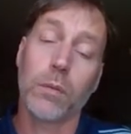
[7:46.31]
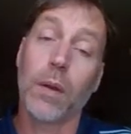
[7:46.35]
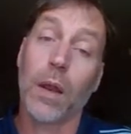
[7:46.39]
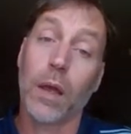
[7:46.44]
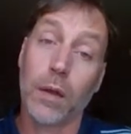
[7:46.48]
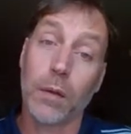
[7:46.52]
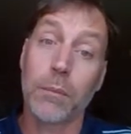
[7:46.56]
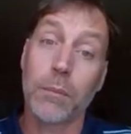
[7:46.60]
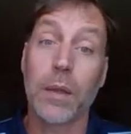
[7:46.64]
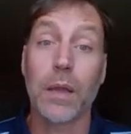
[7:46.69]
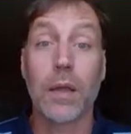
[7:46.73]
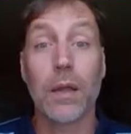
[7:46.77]

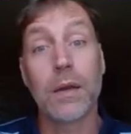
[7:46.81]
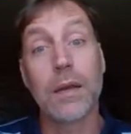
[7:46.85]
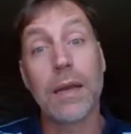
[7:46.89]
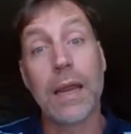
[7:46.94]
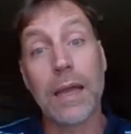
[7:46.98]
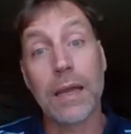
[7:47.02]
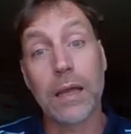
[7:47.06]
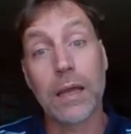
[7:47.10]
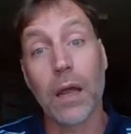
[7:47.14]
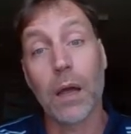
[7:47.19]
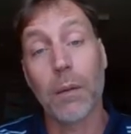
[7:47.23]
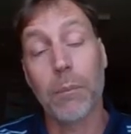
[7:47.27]
not going to be
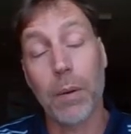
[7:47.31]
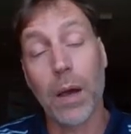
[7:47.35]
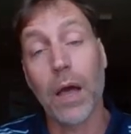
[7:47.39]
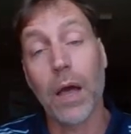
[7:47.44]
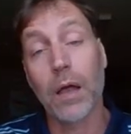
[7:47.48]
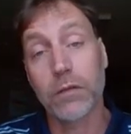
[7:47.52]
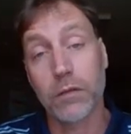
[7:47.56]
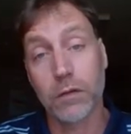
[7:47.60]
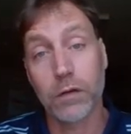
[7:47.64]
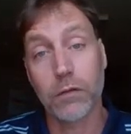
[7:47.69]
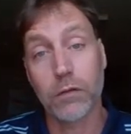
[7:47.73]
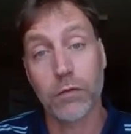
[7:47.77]
a
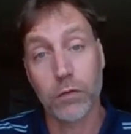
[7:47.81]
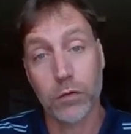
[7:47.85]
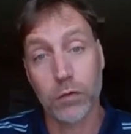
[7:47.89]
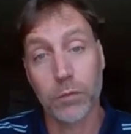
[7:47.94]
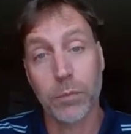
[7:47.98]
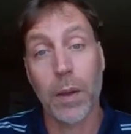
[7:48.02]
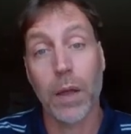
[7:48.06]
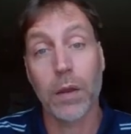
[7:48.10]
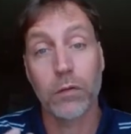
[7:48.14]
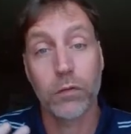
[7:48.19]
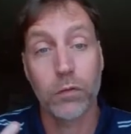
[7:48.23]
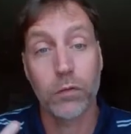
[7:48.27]
positive
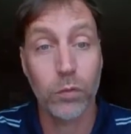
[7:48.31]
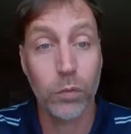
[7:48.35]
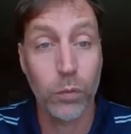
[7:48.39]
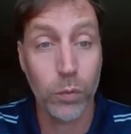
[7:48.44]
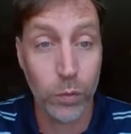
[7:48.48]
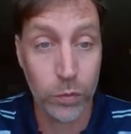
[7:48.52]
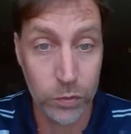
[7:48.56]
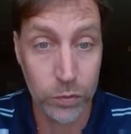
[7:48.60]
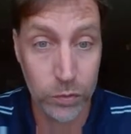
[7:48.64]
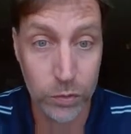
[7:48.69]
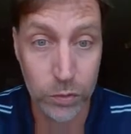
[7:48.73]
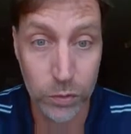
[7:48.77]
response
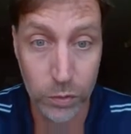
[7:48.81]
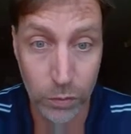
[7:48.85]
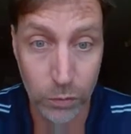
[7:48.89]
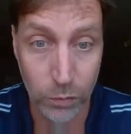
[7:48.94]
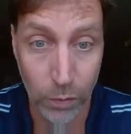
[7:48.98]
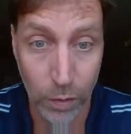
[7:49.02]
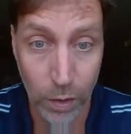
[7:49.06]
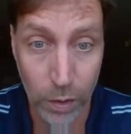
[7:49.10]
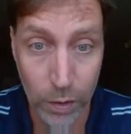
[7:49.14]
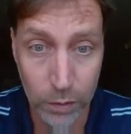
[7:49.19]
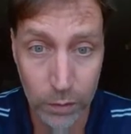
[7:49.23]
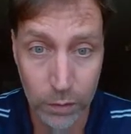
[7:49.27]
towards you,
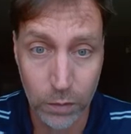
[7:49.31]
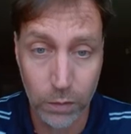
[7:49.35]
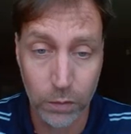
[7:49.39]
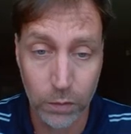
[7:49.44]
right?